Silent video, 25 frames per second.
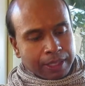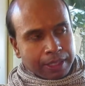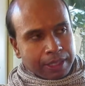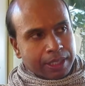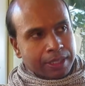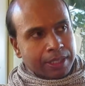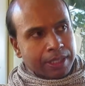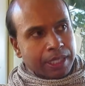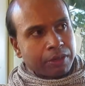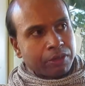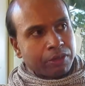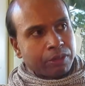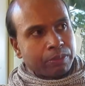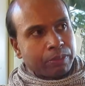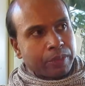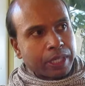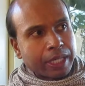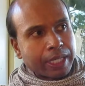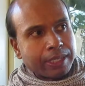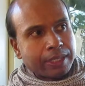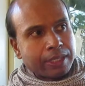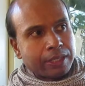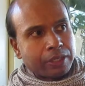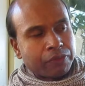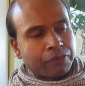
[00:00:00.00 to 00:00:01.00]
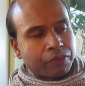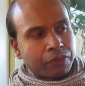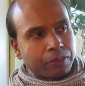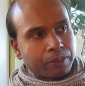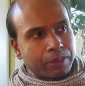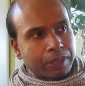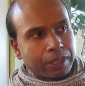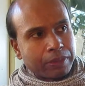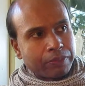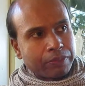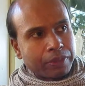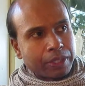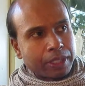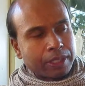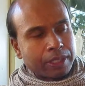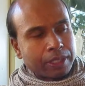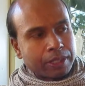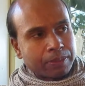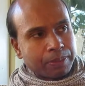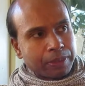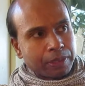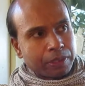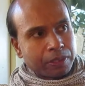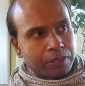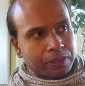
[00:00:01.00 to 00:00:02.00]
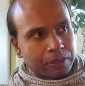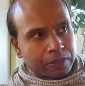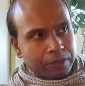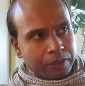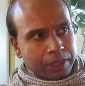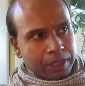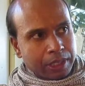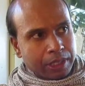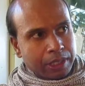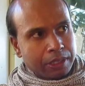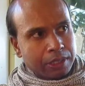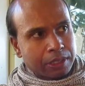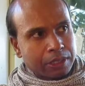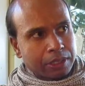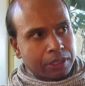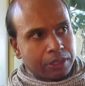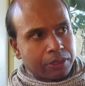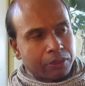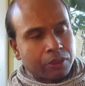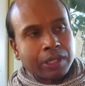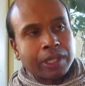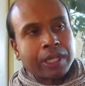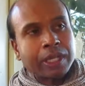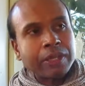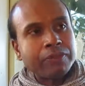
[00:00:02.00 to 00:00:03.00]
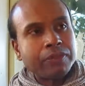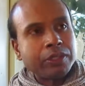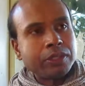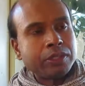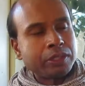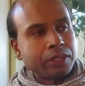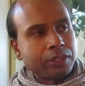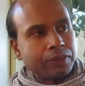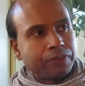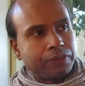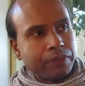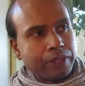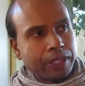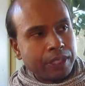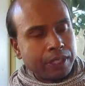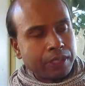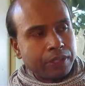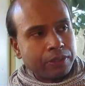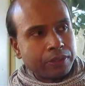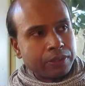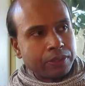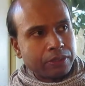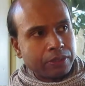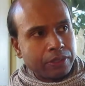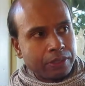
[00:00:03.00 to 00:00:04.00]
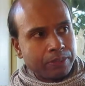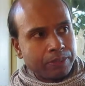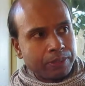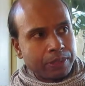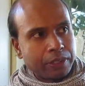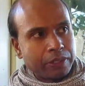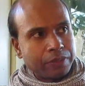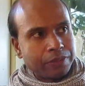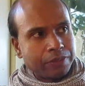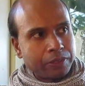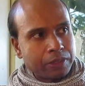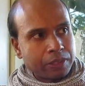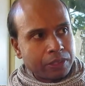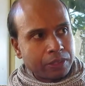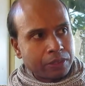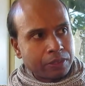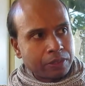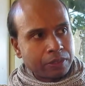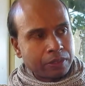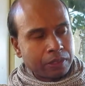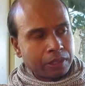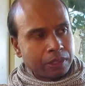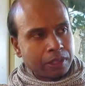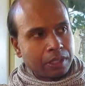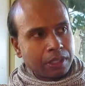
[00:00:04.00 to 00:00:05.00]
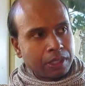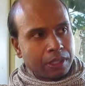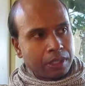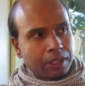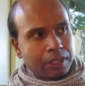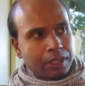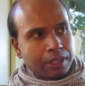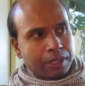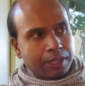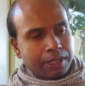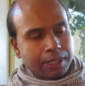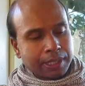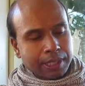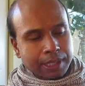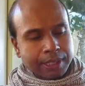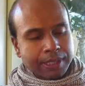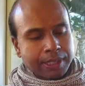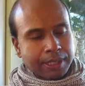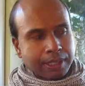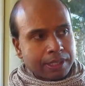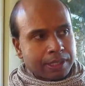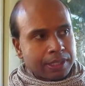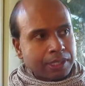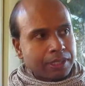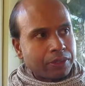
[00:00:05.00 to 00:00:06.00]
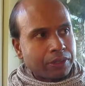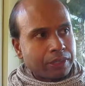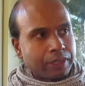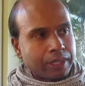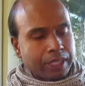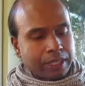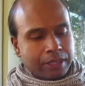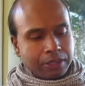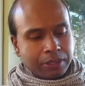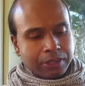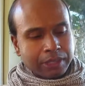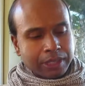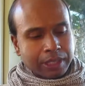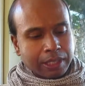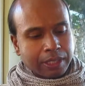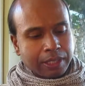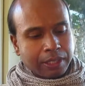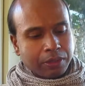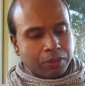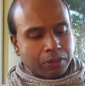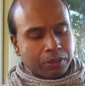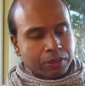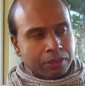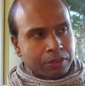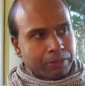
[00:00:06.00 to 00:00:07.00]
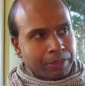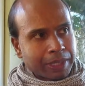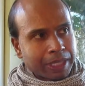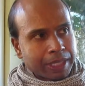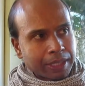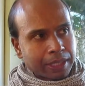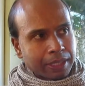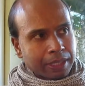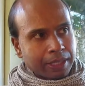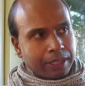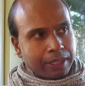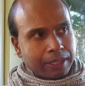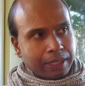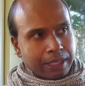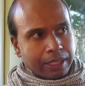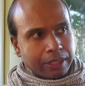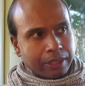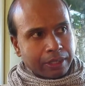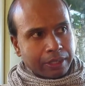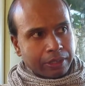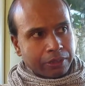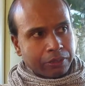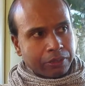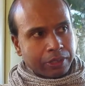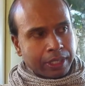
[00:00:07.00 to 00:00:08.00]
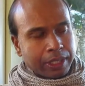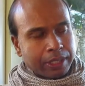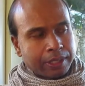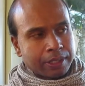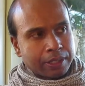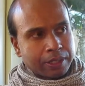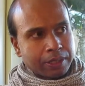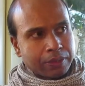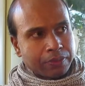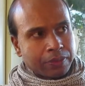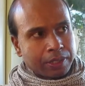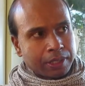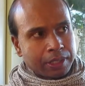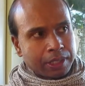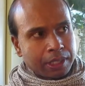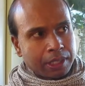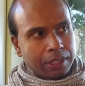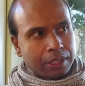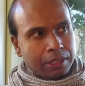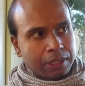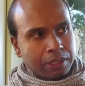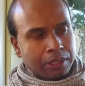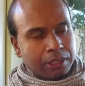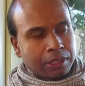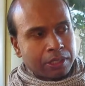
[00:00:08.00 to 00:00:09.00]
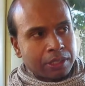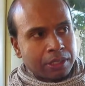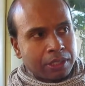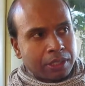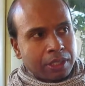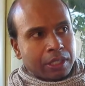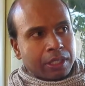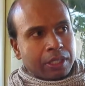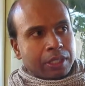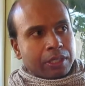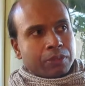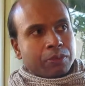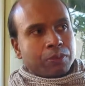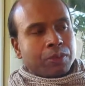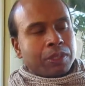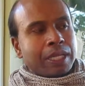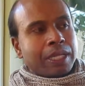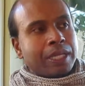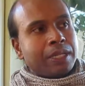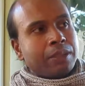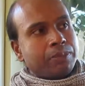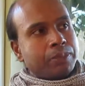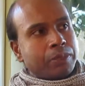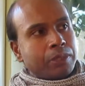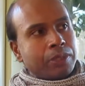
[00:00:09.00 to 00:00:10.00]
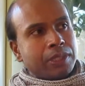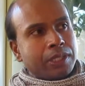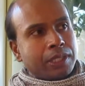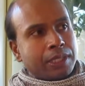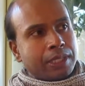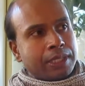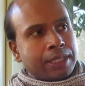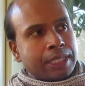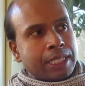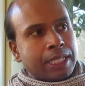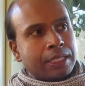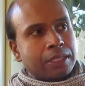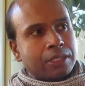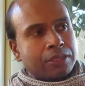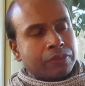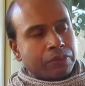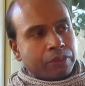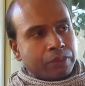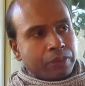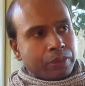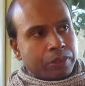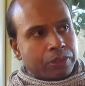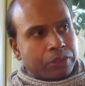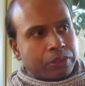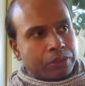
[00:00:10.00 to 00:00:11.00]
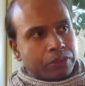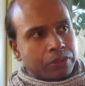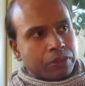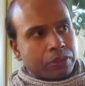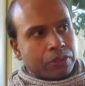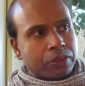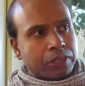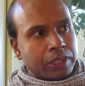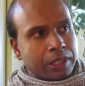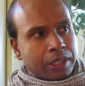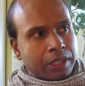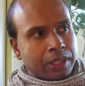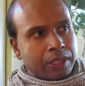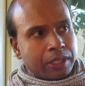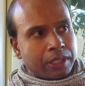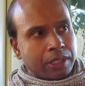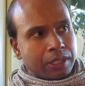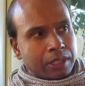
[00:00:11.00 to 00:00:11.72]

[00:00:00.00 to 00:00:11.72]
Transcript: just that reminder from an advanced spiritual teacher, or oh, I have YouTube videos on the observer tool. Just listening sound, and then you suddenly automatically that the grace of the teacher will help you to detach from your story